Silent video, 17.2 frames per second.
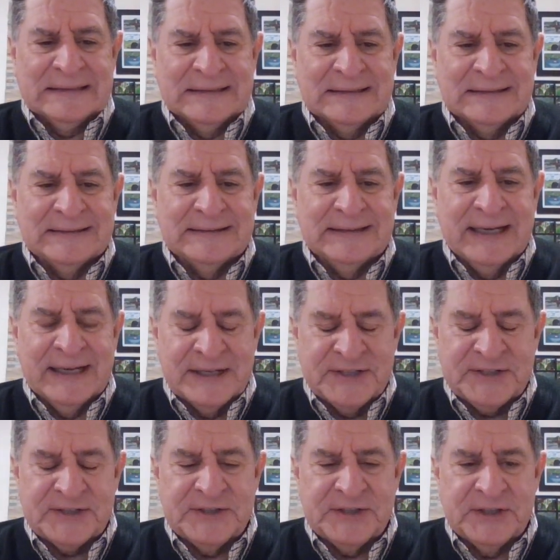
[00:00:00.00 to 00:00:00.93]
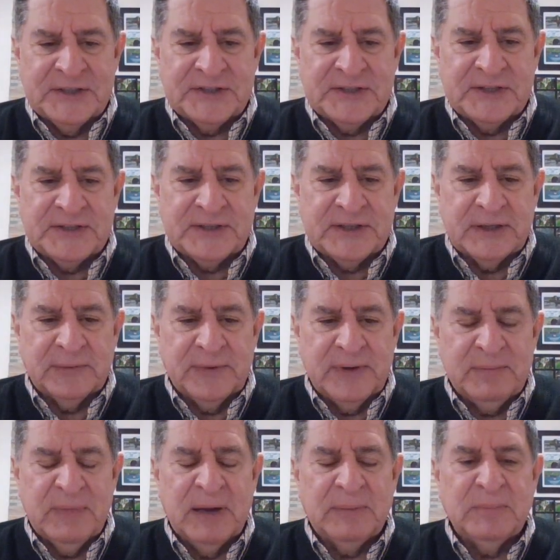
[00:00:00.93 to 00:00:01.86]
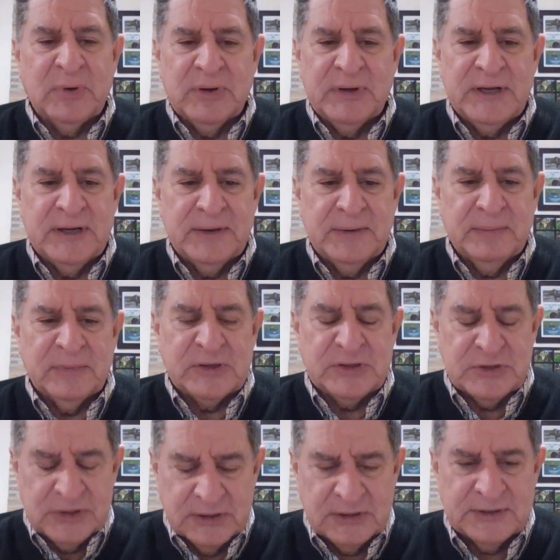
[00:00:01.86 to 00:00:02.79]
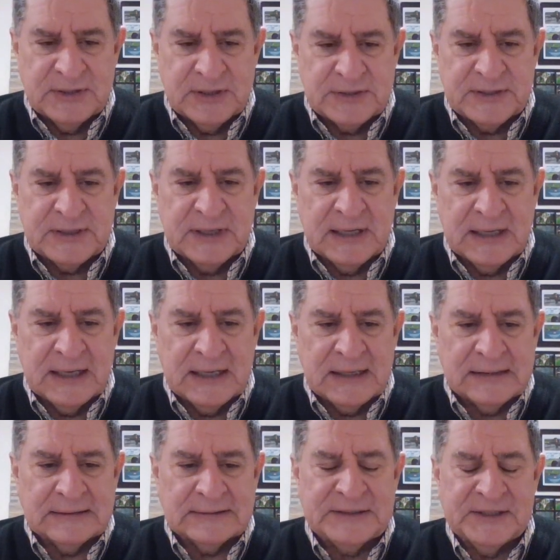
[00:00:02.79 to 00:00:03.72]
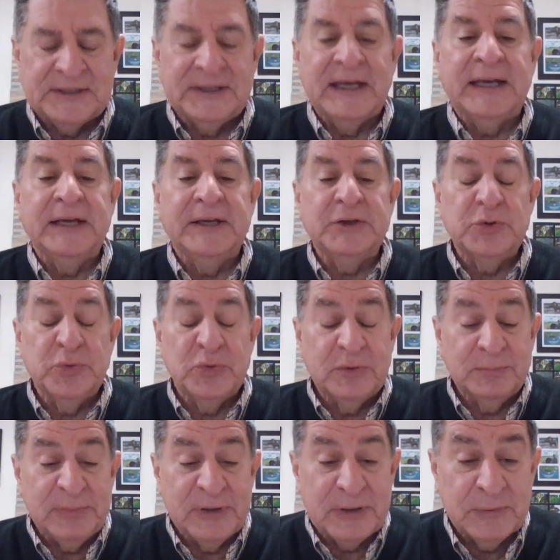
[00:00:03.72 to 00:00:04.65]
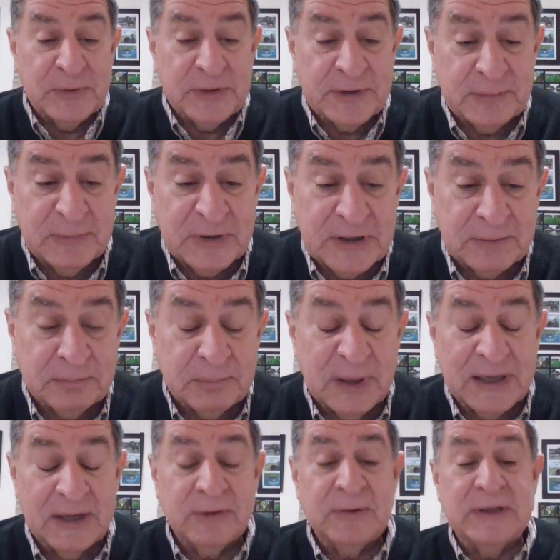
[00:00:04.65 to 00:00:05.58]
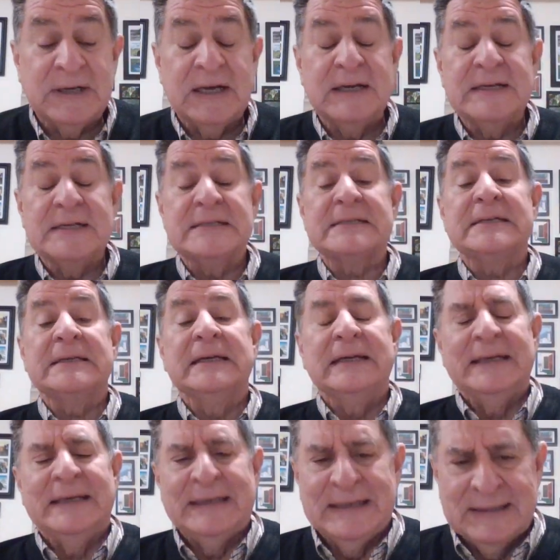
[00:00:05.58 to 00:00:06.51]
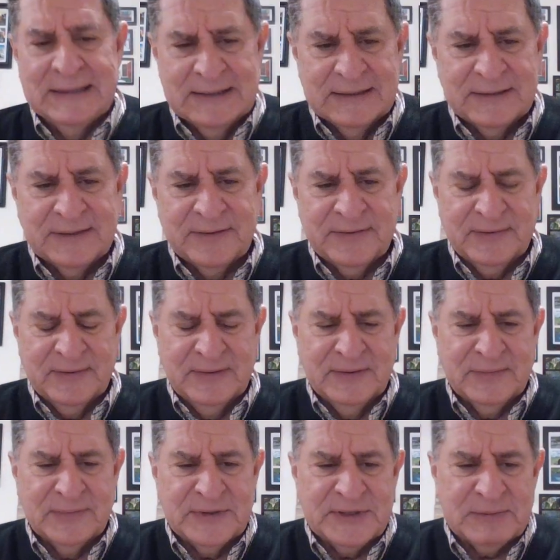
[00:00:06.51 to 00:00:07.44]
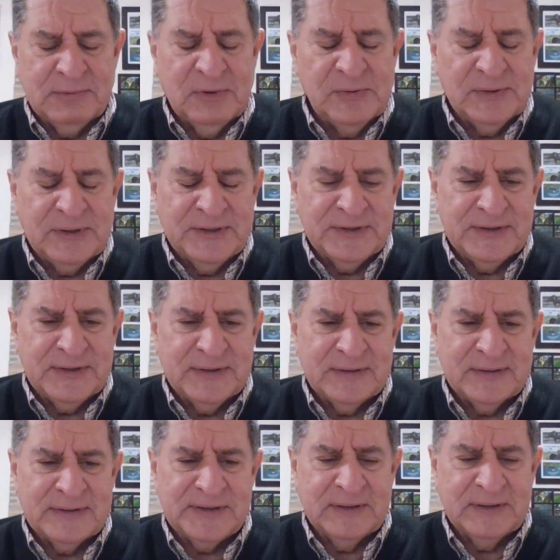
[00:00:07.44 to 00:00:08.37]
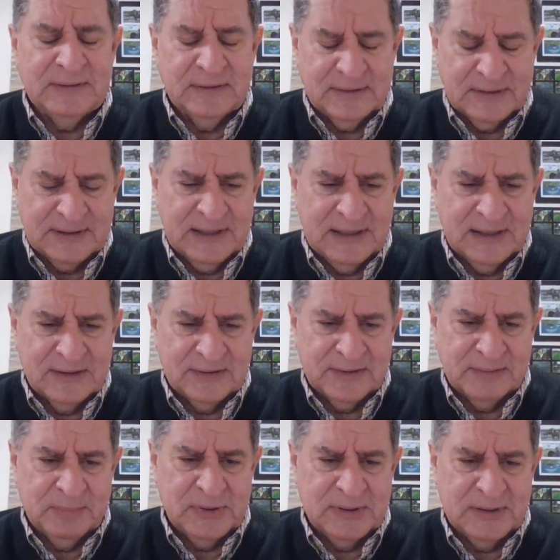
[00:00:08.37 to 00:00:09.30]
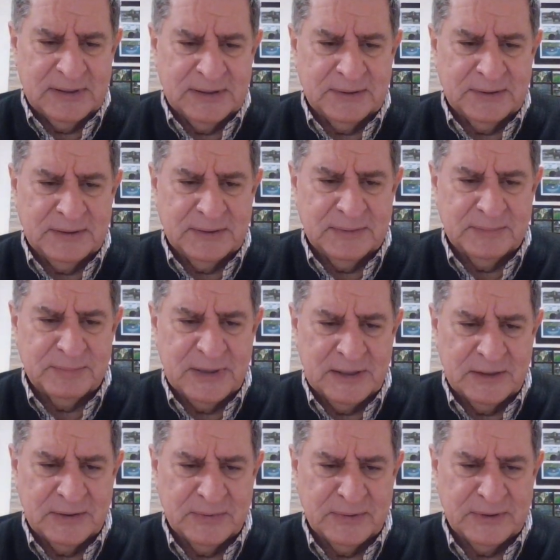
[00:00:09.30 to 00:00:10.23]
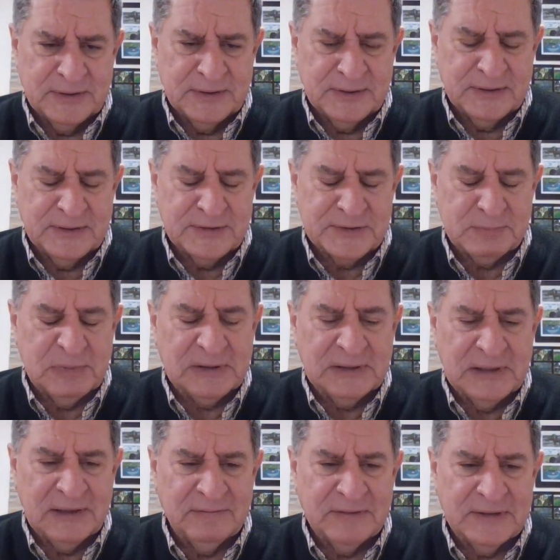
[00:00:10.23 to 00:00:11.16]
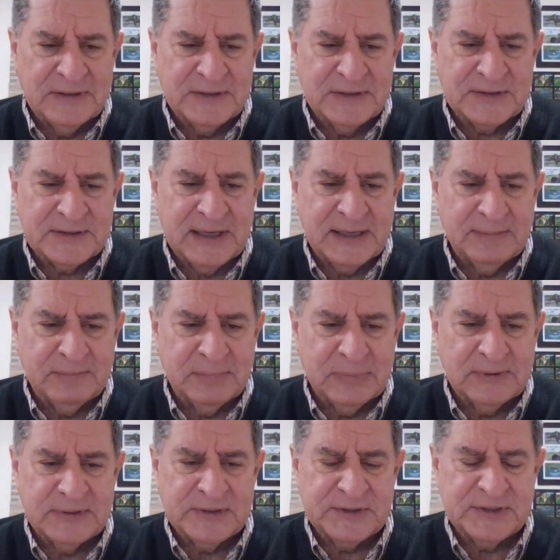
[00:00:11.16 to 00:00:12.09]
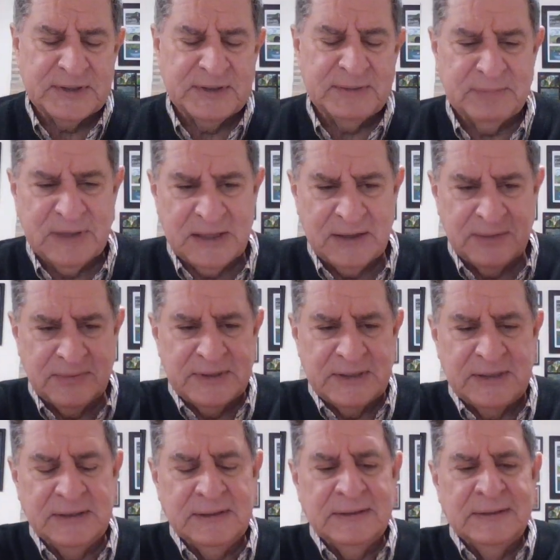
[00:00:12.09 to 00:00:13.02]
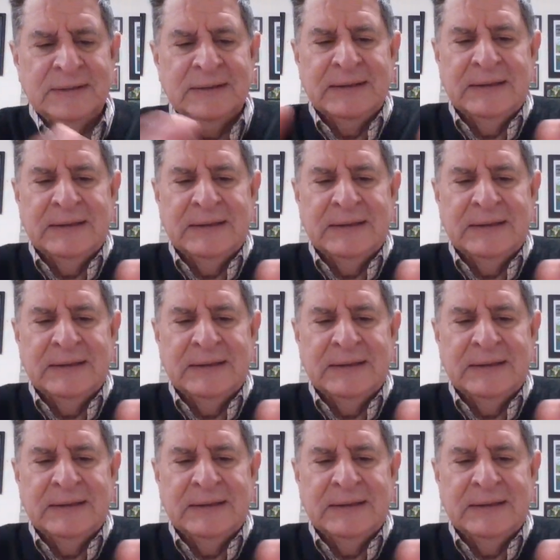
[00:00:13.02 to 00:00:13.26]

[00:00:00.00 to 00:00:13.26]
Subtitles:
asked Jesus to remember him. And Jesus said, today you will be with me in paradise. The third was spoken to as he looked down upon Mary and his beloved disciple and said, Mary,